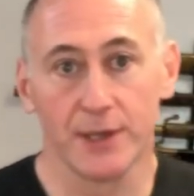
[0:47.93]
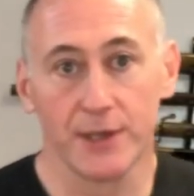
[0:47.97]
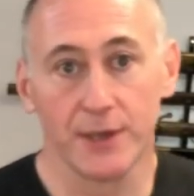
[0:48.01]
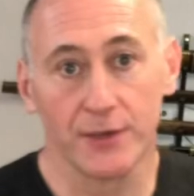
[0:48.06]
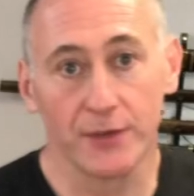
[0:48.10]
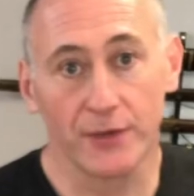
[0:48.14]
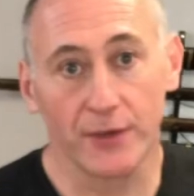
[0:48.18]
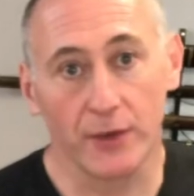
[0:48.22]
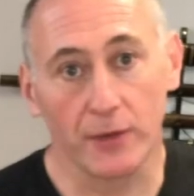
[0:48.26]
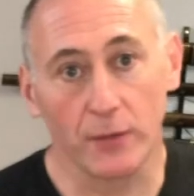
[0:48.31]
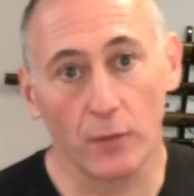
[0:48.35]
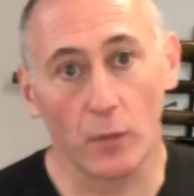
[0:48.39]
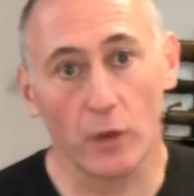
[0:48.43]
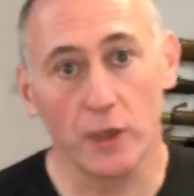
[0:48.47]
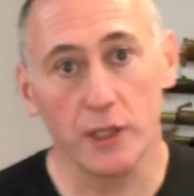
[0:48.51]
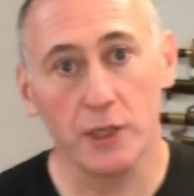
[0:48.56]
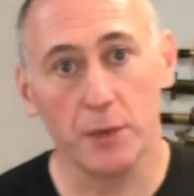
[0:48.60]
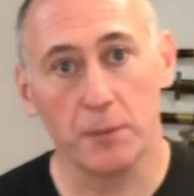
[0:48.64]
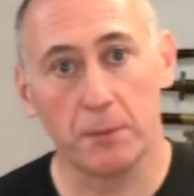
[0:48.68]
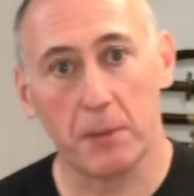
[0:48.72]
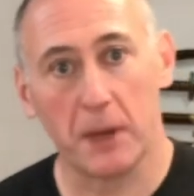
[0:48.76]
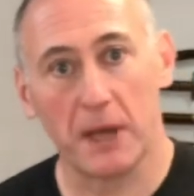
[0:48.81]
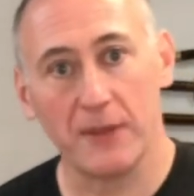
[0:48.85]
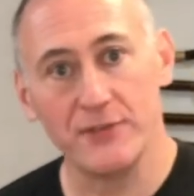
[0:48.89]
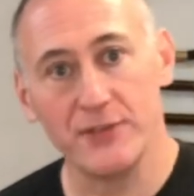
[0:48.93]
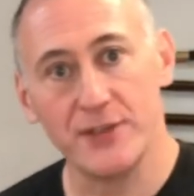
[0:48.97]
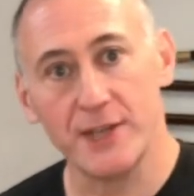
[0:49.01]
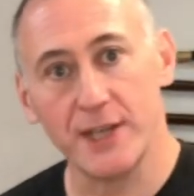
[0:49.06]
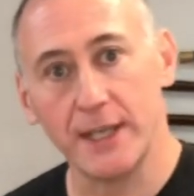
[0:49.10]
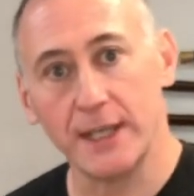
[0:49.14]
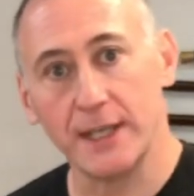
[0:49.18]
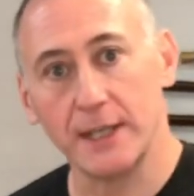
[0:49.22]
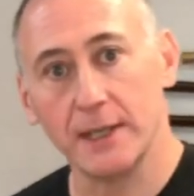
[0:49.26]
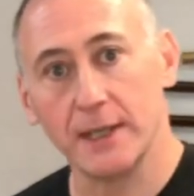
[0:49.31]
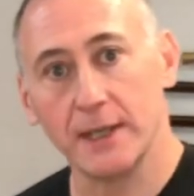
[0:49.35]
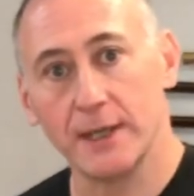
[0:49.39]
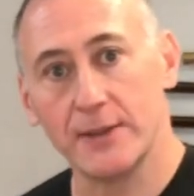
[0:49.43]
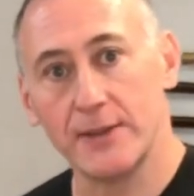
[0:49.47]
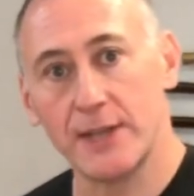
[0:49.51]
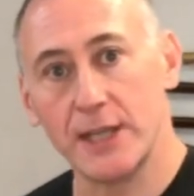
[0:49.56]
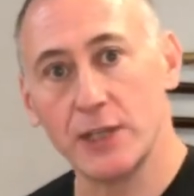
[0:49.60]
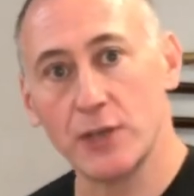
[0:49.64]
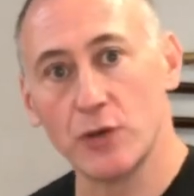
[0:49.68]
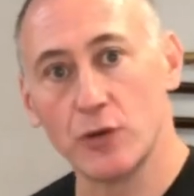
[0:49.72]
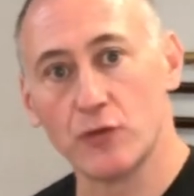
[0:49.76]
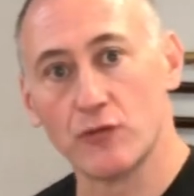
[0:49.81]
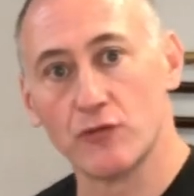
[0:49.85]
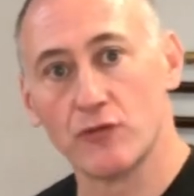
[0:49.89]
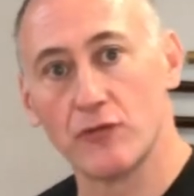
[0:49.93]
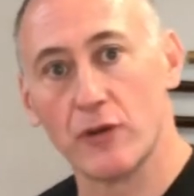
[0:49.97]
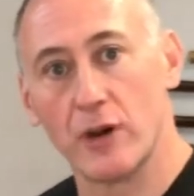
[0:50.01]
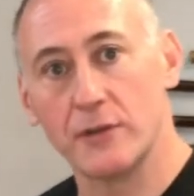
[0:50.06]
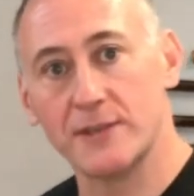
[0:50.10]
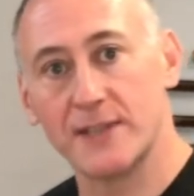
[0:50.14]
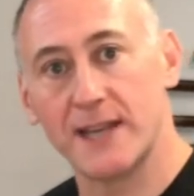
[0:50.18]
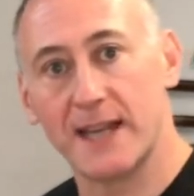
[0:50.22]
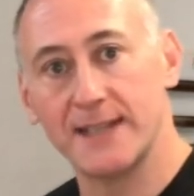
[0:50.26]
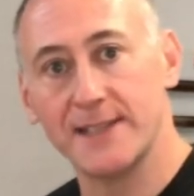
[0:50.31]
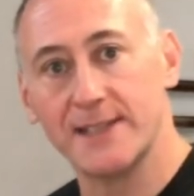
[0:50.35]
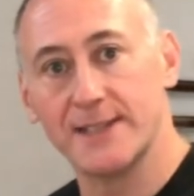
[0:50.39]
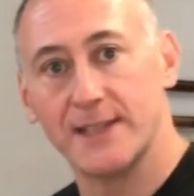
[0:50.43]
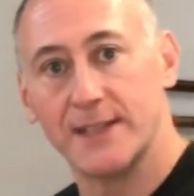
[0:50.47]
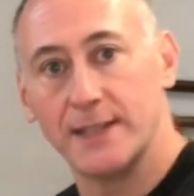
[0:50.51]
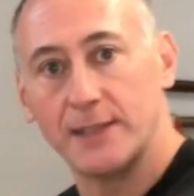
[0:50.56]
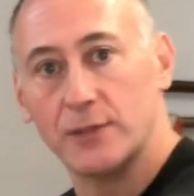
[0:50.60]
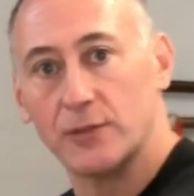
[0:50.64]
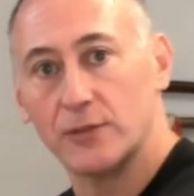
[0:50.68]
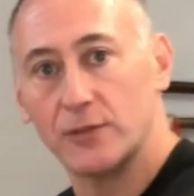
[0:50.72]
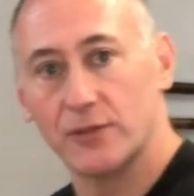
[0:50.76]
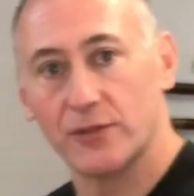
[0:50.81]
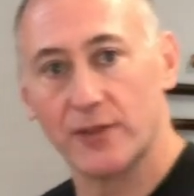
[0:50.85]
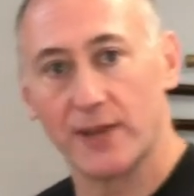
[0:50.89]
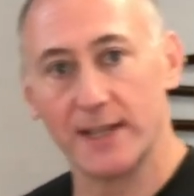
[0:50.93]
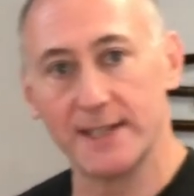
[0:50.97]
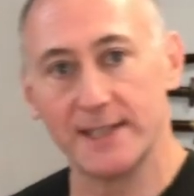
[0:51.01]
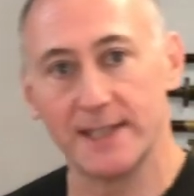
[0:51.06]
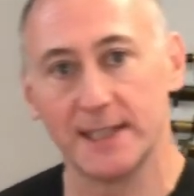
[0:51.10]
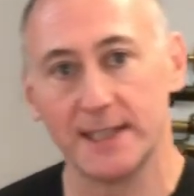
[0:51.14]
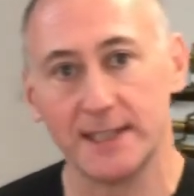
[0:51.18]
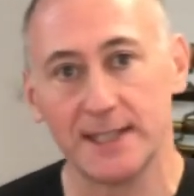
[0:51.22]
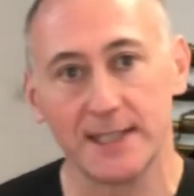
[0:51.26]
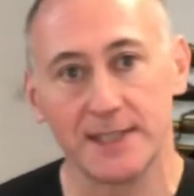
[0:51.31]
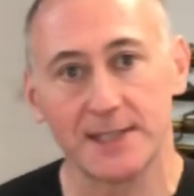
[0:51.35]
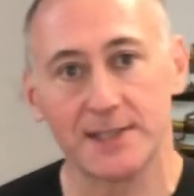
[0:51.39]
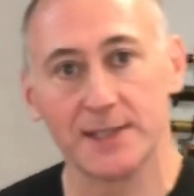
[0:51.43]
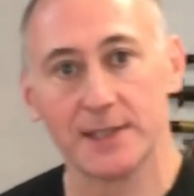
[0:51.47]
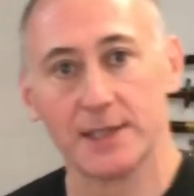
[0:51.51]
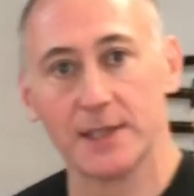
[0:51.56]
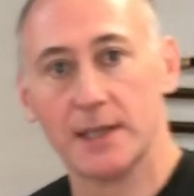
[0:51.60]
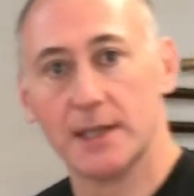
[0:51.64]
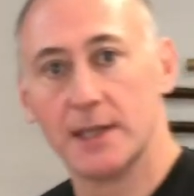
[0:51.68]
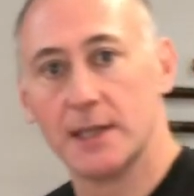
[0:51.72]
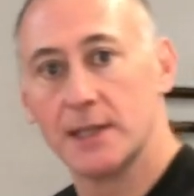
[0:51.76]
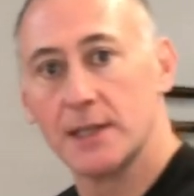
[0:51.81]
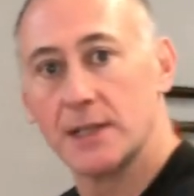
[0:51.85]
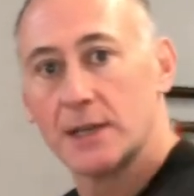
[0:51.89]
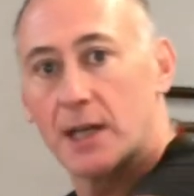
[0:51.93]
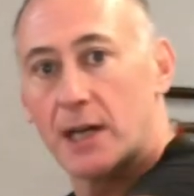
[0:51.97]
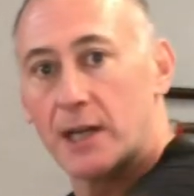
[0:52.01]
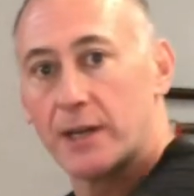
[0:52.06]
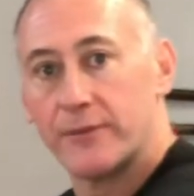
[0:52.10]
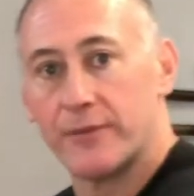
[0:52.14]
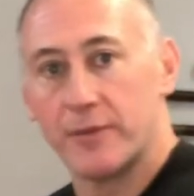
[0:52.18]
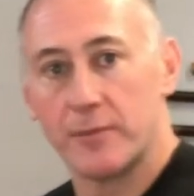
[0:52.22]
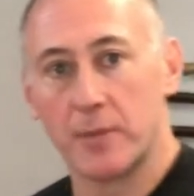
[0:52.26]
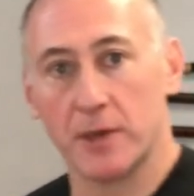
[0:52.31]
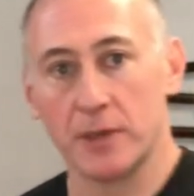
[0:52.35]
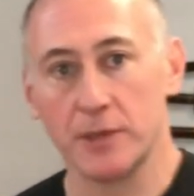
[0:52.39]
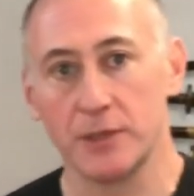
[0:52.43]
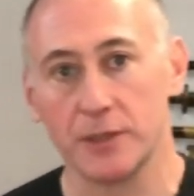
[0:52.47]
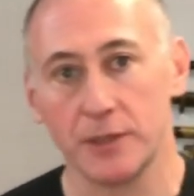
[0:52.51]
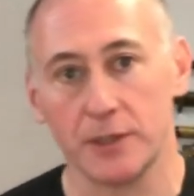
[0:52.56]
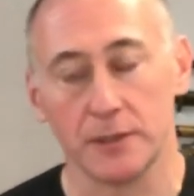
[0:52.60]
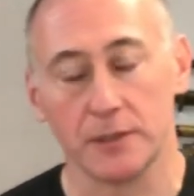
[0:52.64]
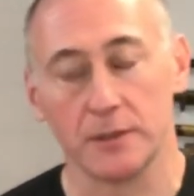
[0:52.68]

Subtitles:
So when you're punching, then you're rotating. You're creating this kind of a motion.